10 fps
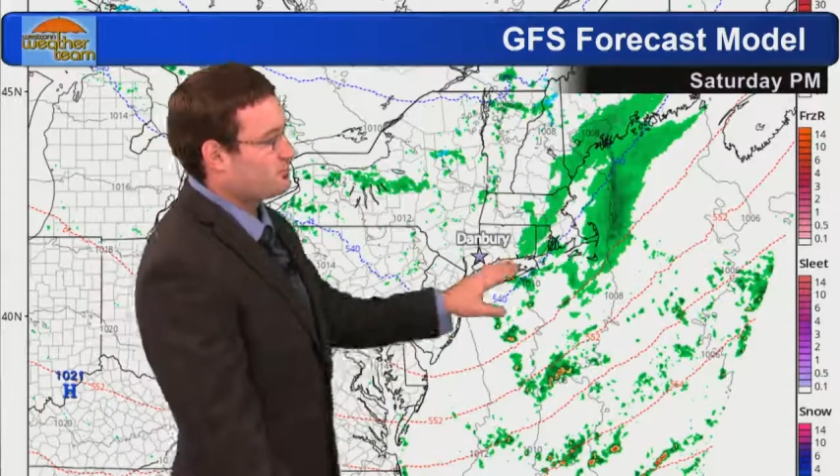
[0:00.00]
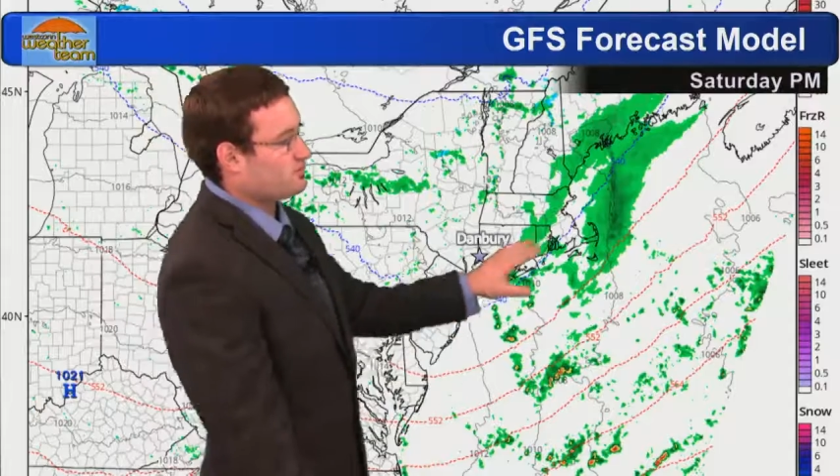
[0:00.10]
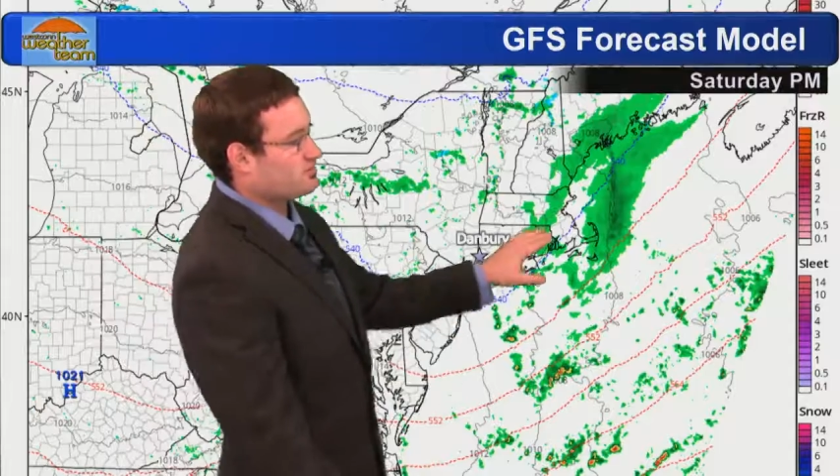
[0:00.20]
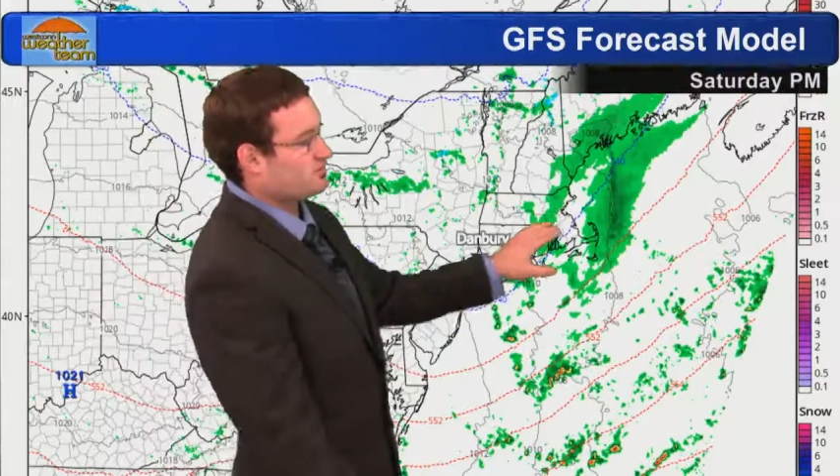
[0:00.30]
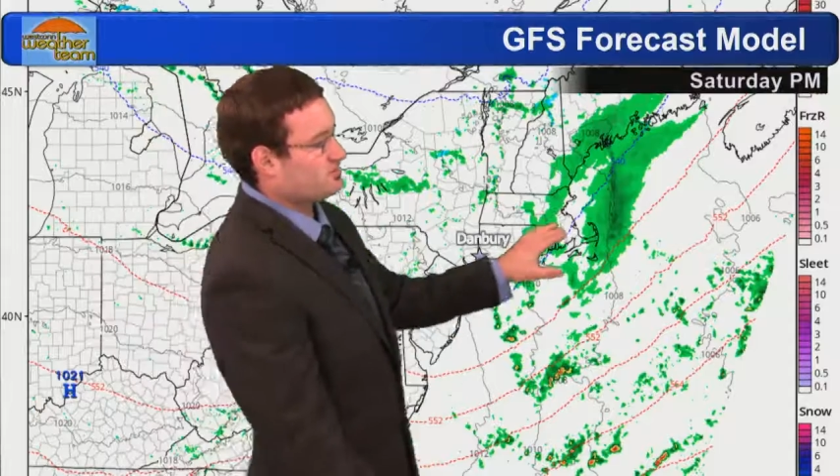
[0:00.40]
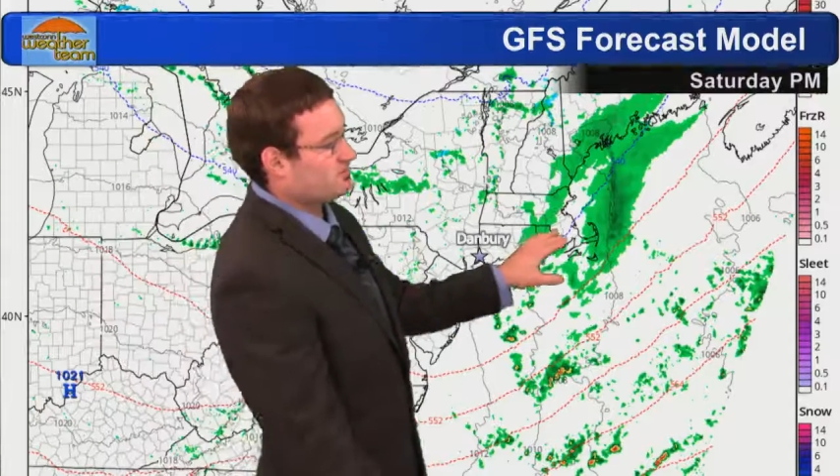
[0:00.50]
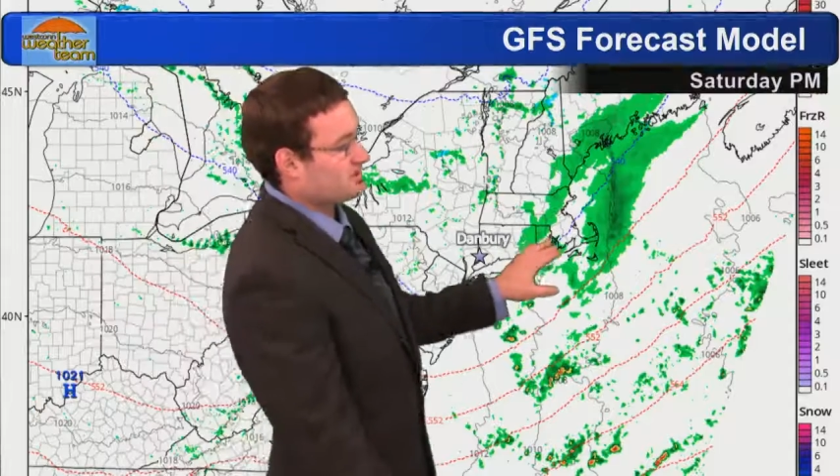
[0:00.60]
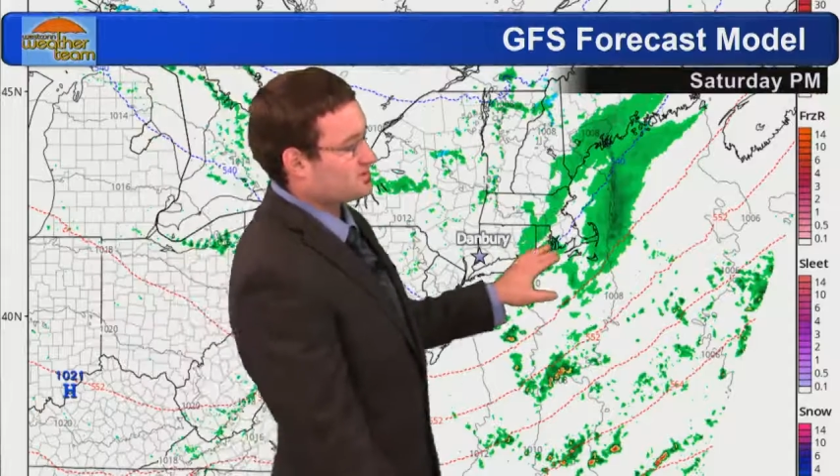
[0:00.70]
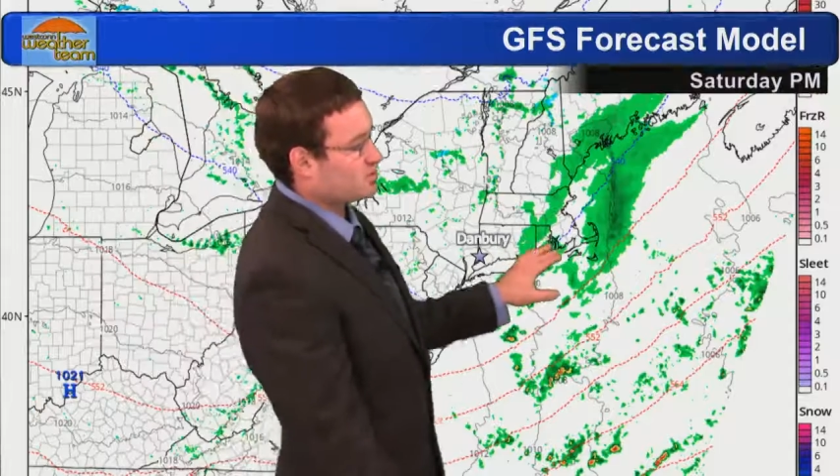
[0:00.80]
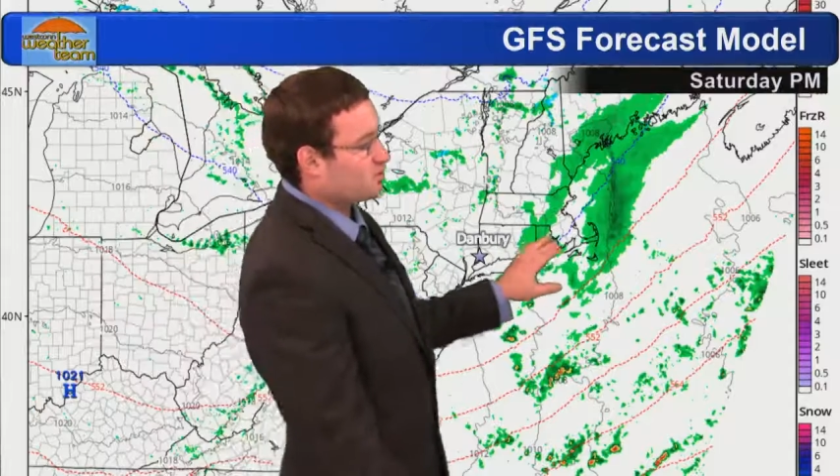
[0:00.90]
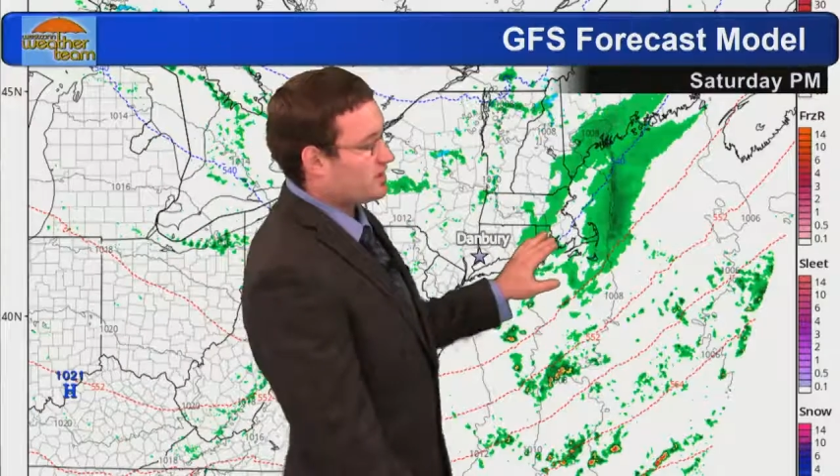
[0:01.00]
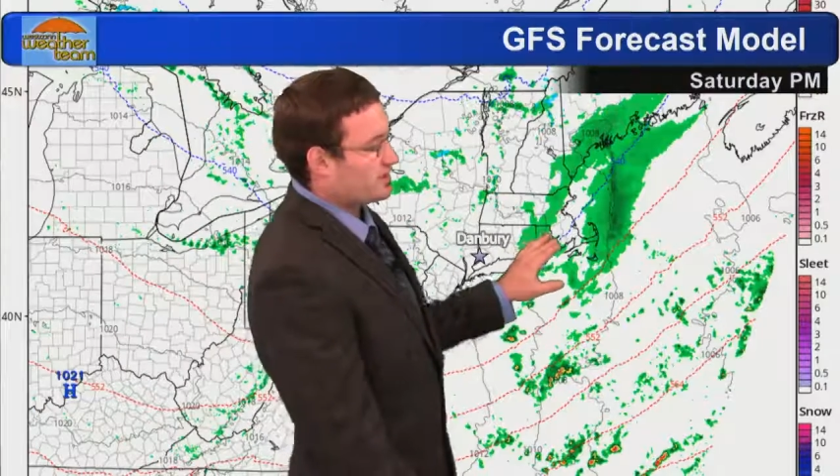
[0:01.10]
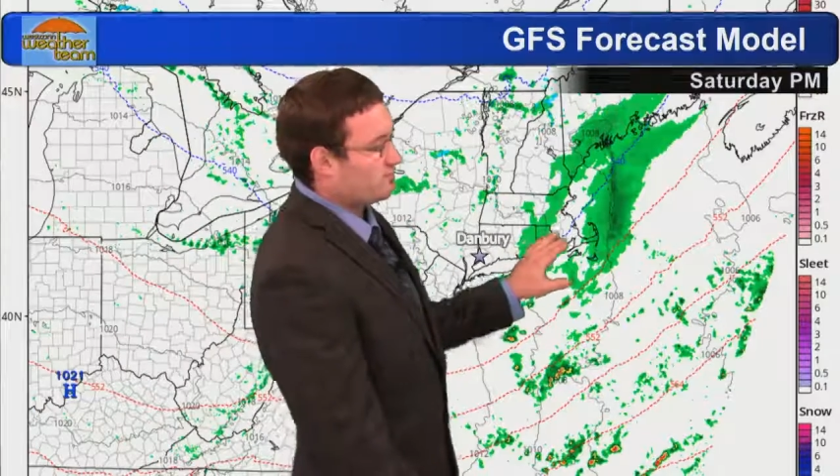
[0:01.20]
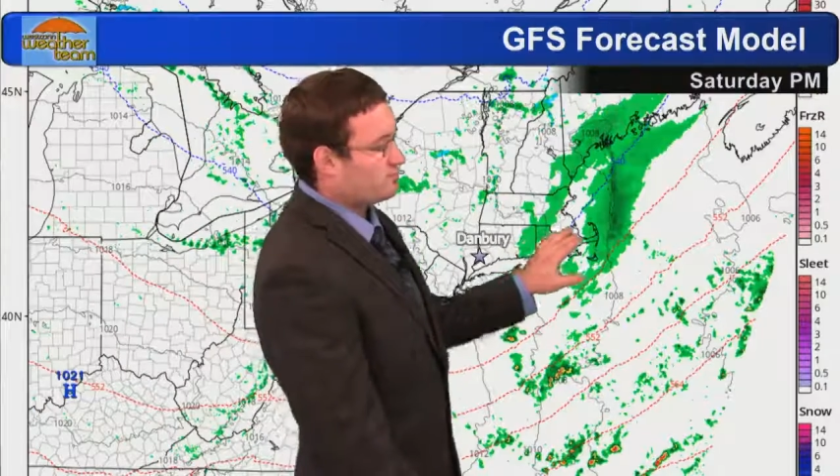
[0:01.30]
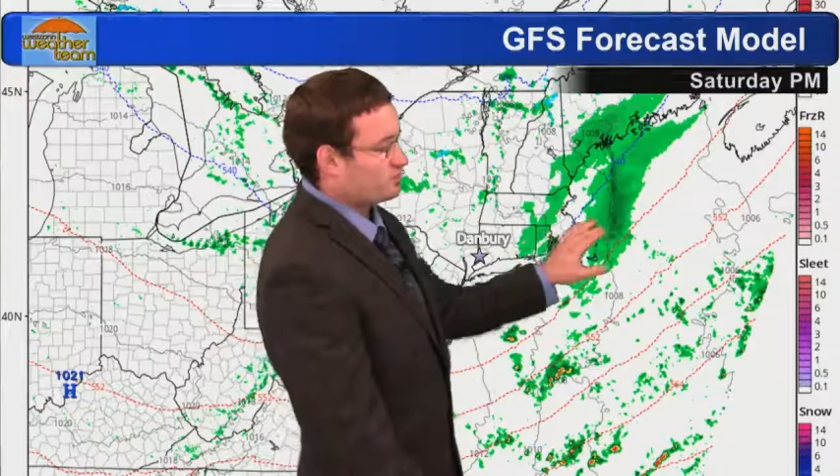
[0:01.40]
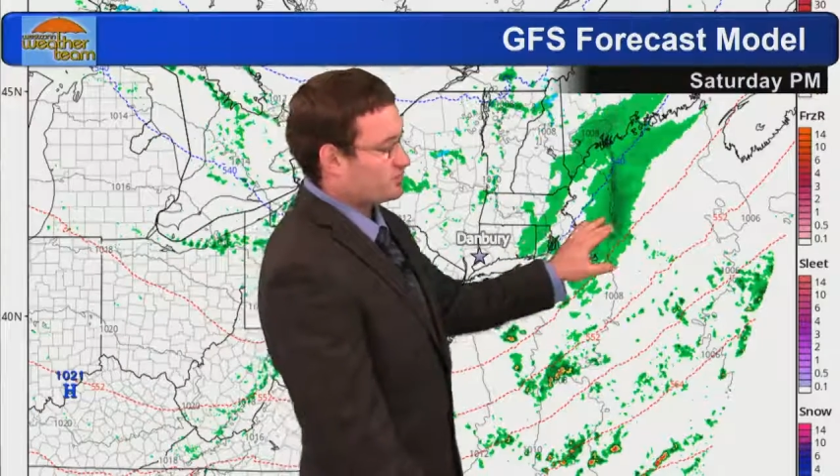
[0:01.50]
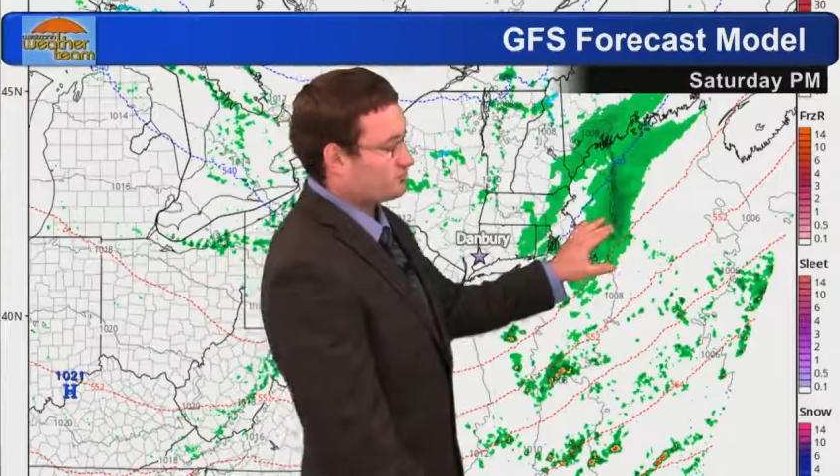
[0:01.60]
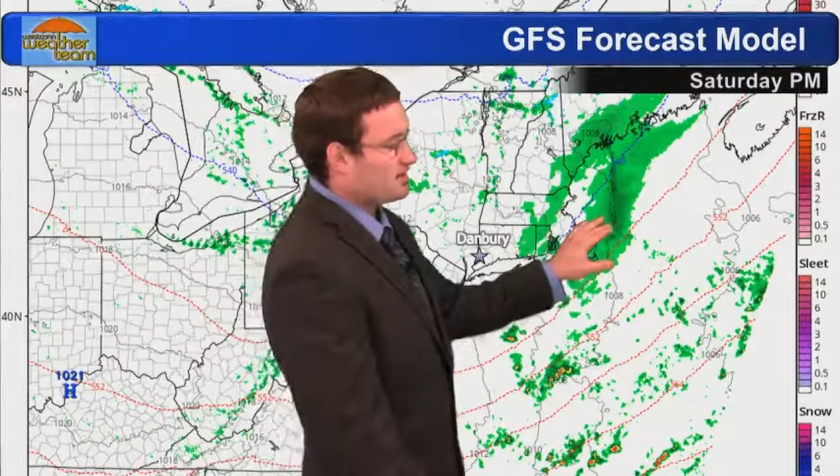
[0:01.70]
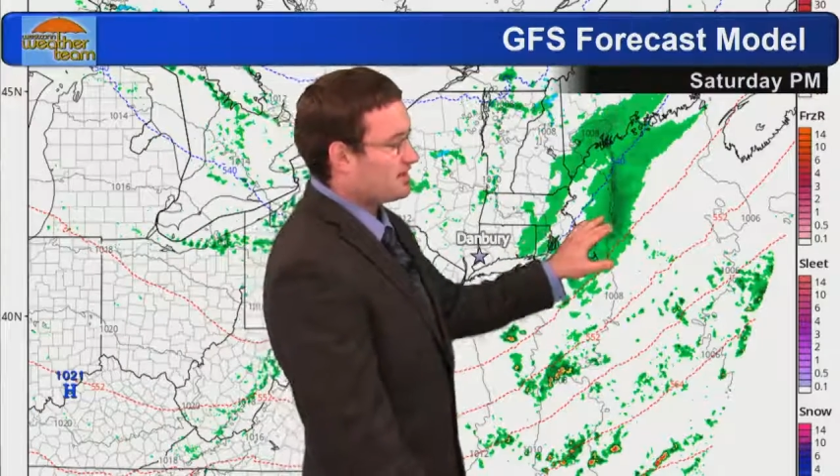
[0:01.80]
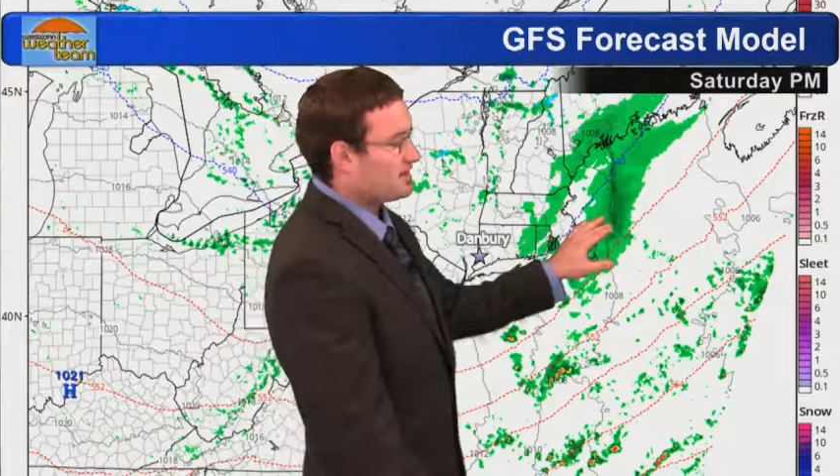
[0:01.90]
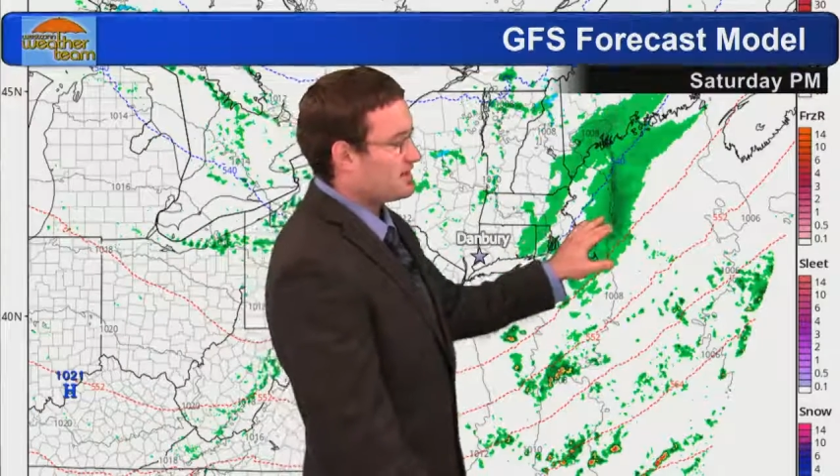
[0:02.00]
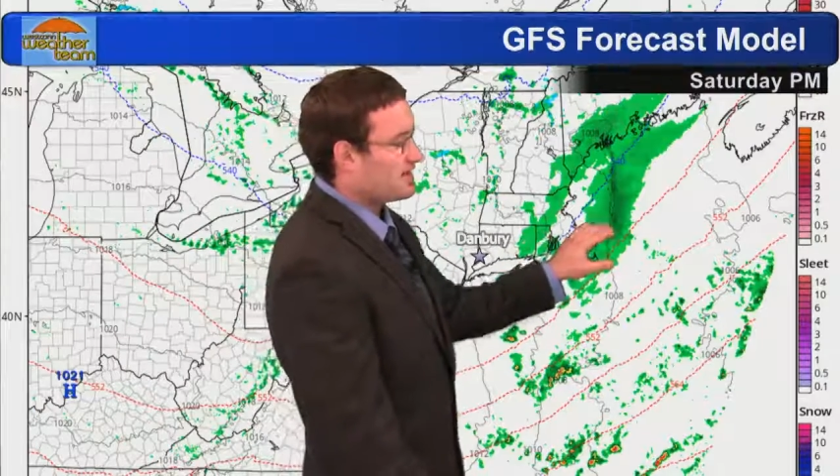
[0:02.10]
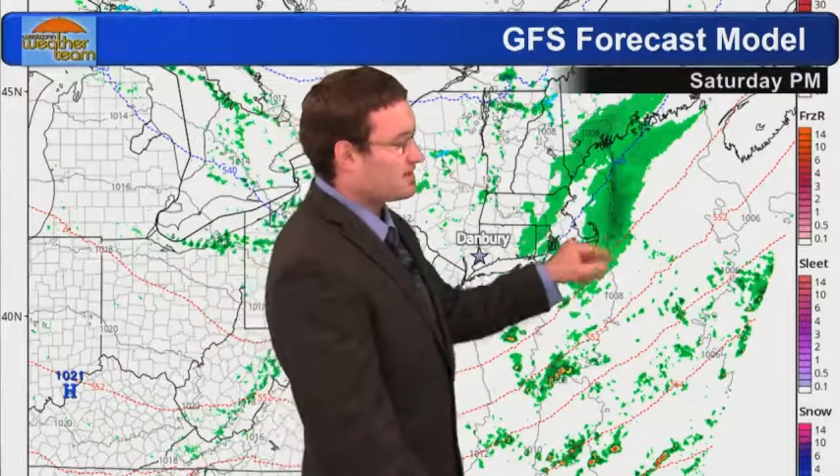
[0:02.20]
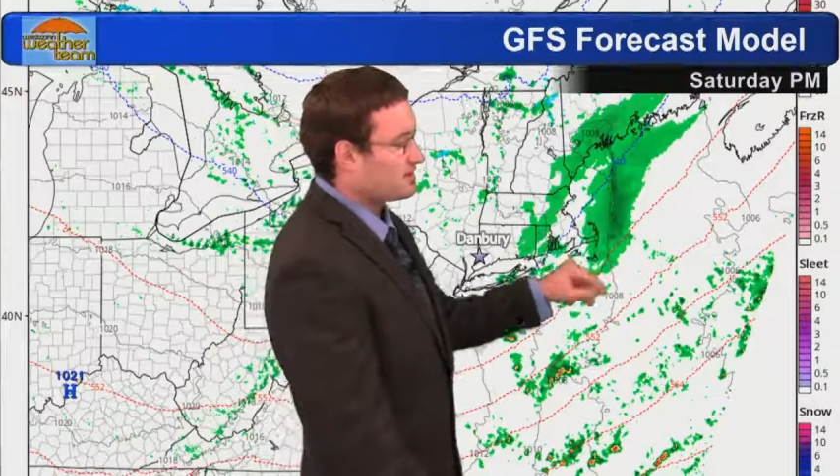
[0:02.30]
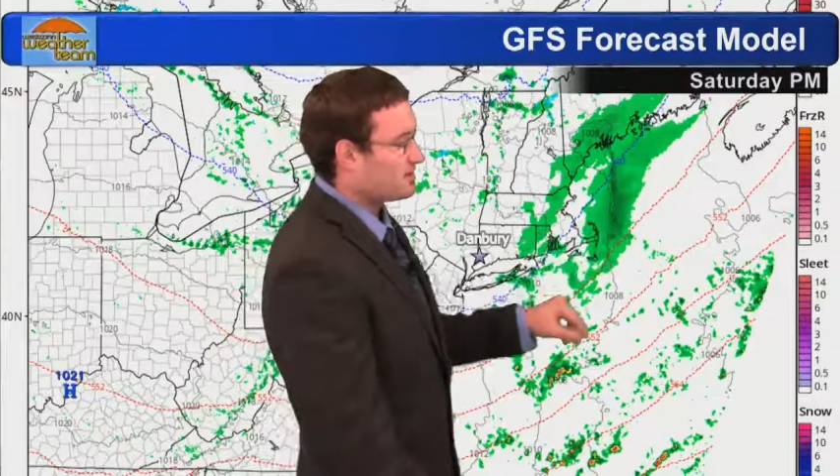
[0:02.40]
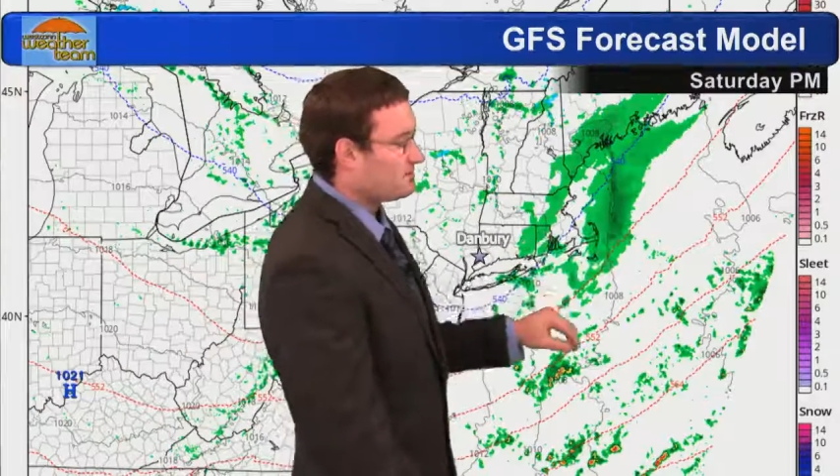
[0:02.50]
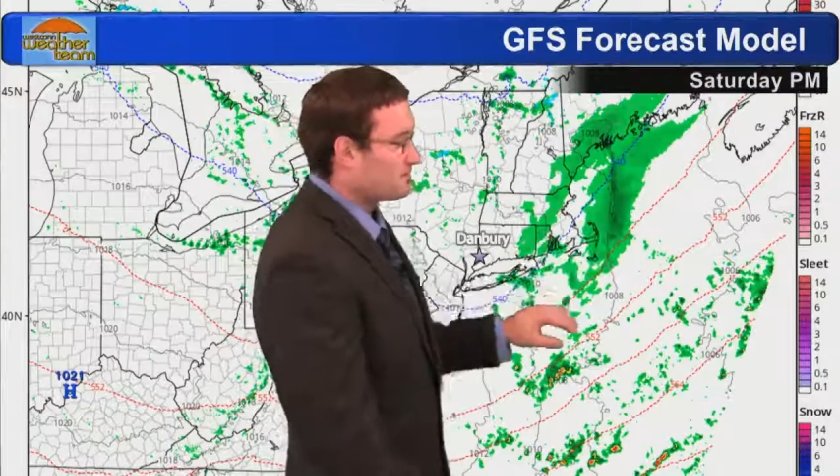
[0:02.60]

notice that nice and quick, it pushes right on out of here.